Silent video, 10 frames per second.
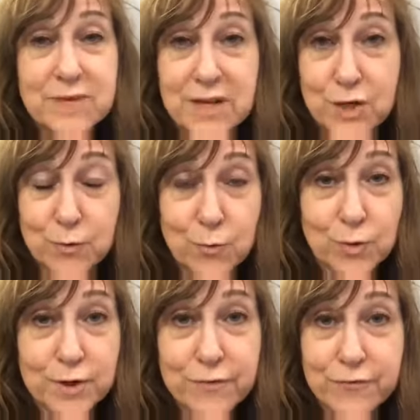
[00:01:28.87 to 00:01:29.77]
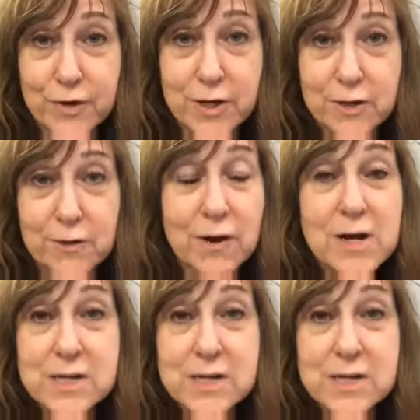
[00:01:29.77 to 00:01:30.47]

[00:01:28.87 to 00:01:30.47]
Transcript: It can work for you.